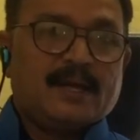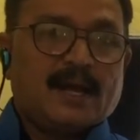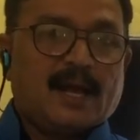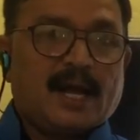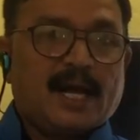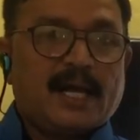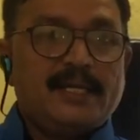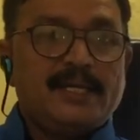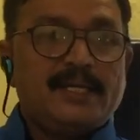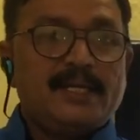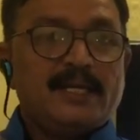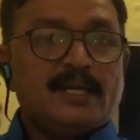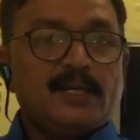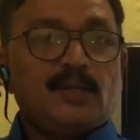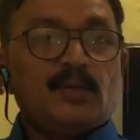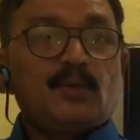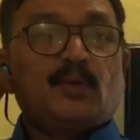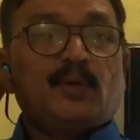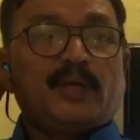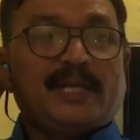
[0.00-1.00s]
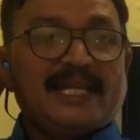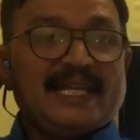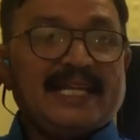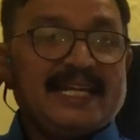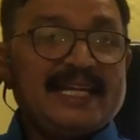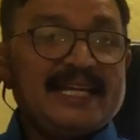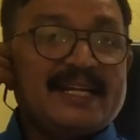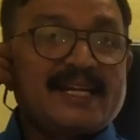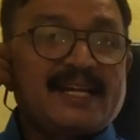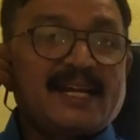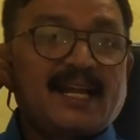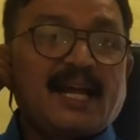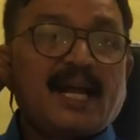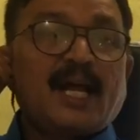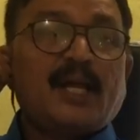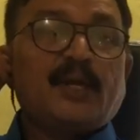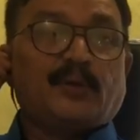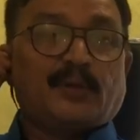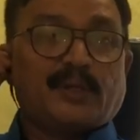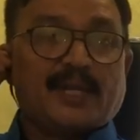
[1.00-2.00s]

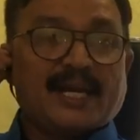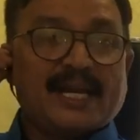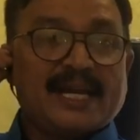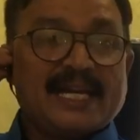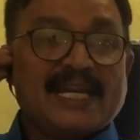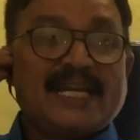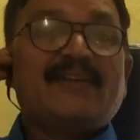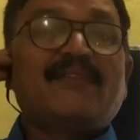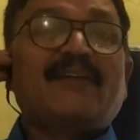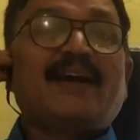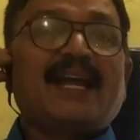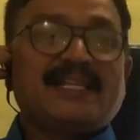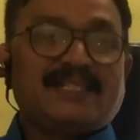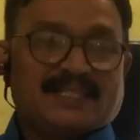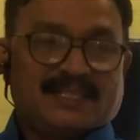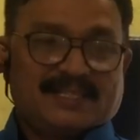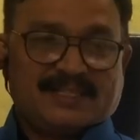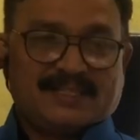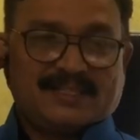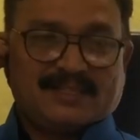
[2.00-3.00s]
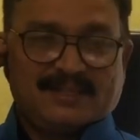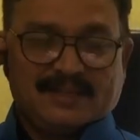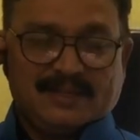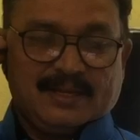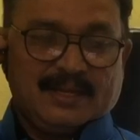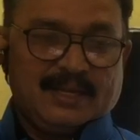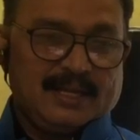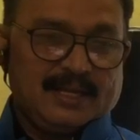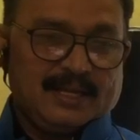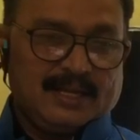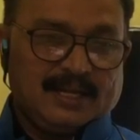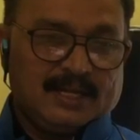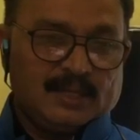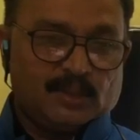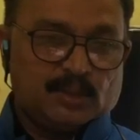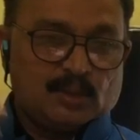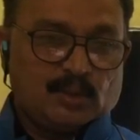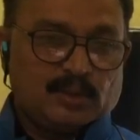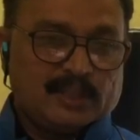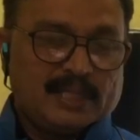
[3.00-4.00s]
intrauterine devices.
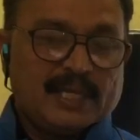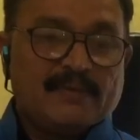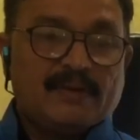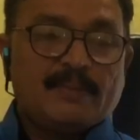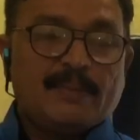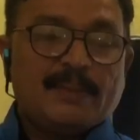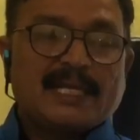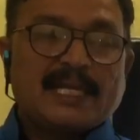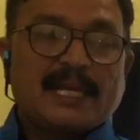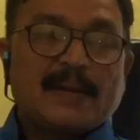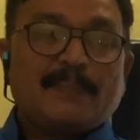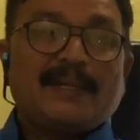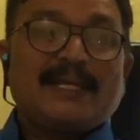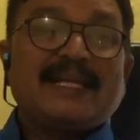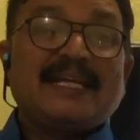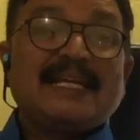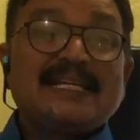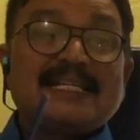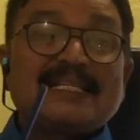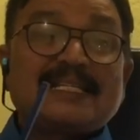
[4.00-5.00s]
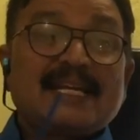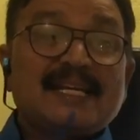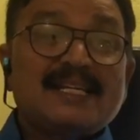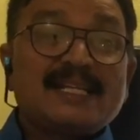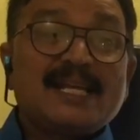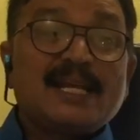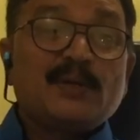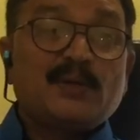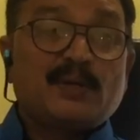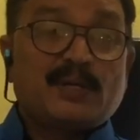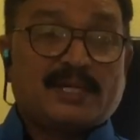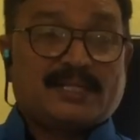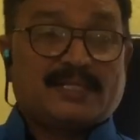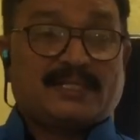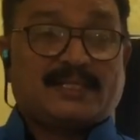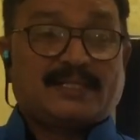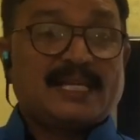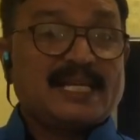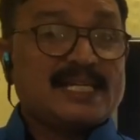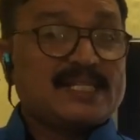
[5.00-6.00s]
So they will be kept inside the
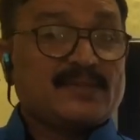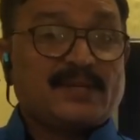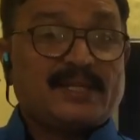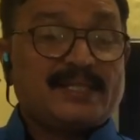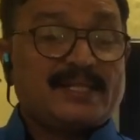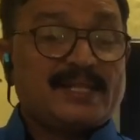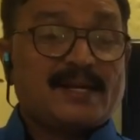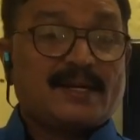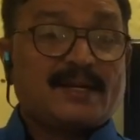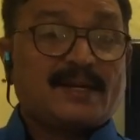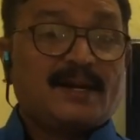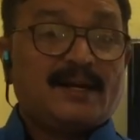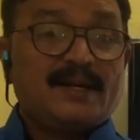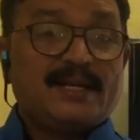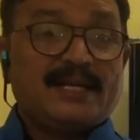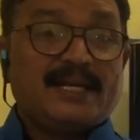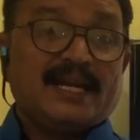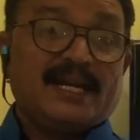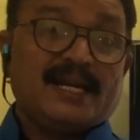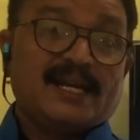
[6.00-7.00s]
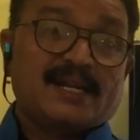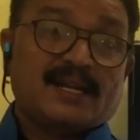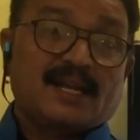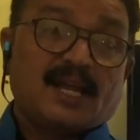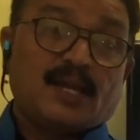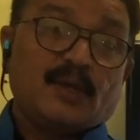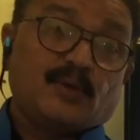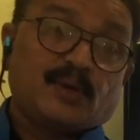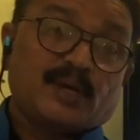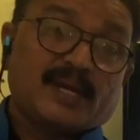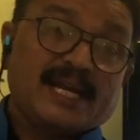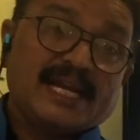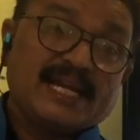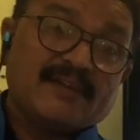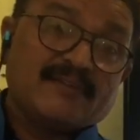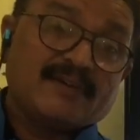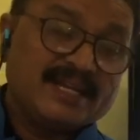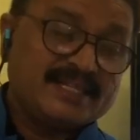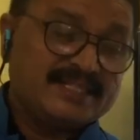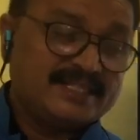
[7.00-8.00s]
uterus. That's why they are called intrauterine
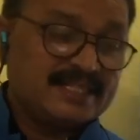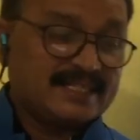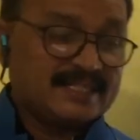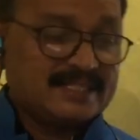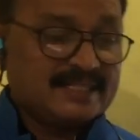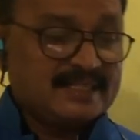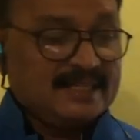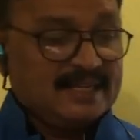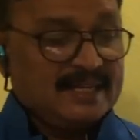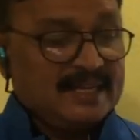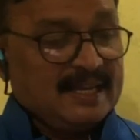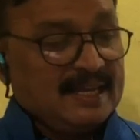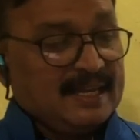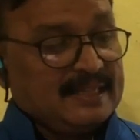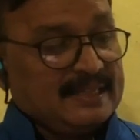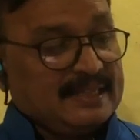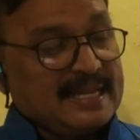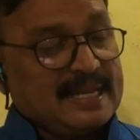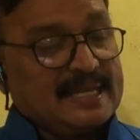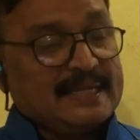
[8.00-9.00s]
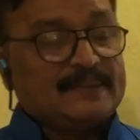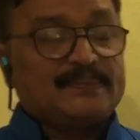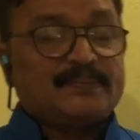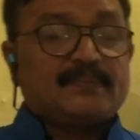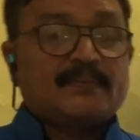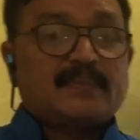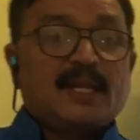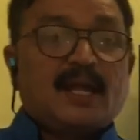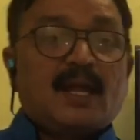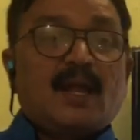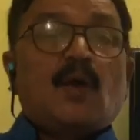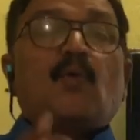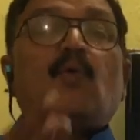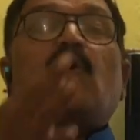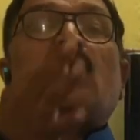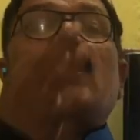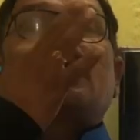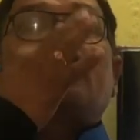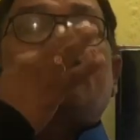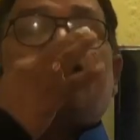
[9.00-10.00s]
devices. Then
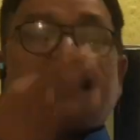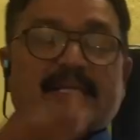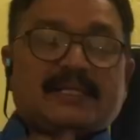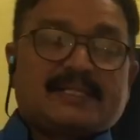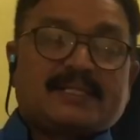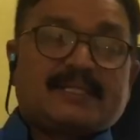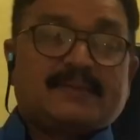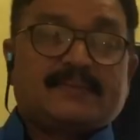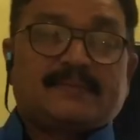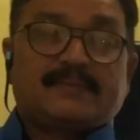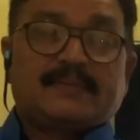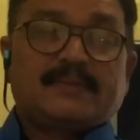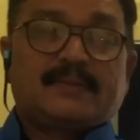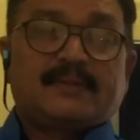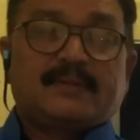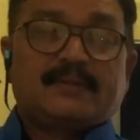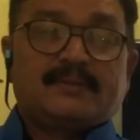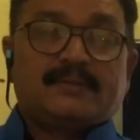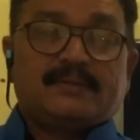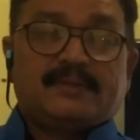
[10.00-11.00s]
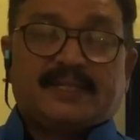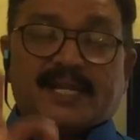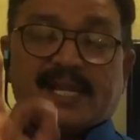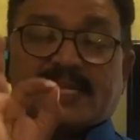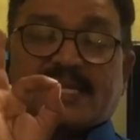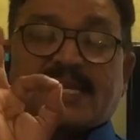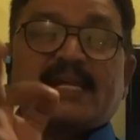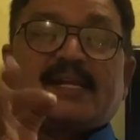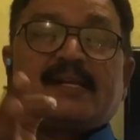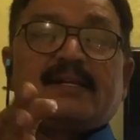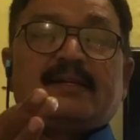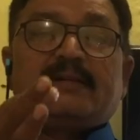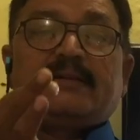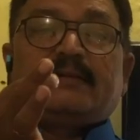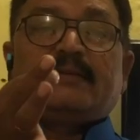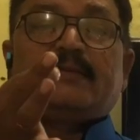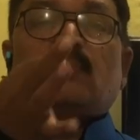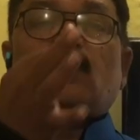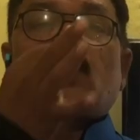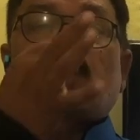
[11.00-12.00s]
oral pills. Taking
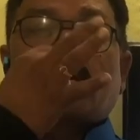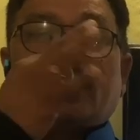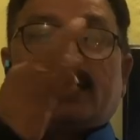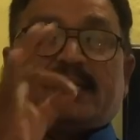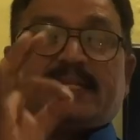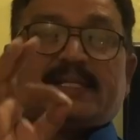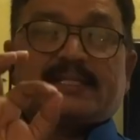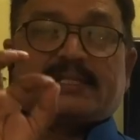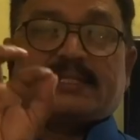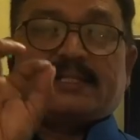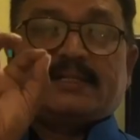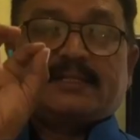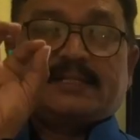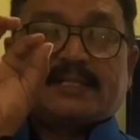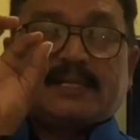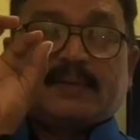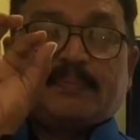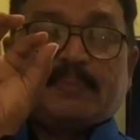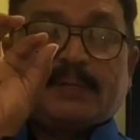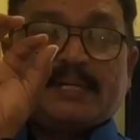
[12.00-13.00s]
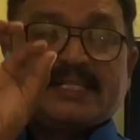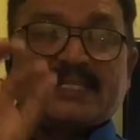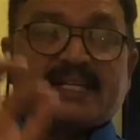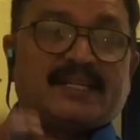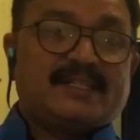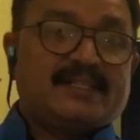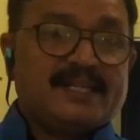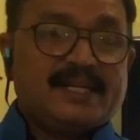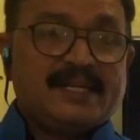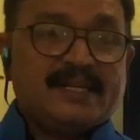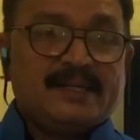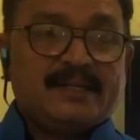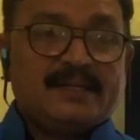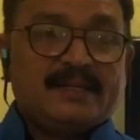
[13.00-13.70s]
orally. Some pills are there.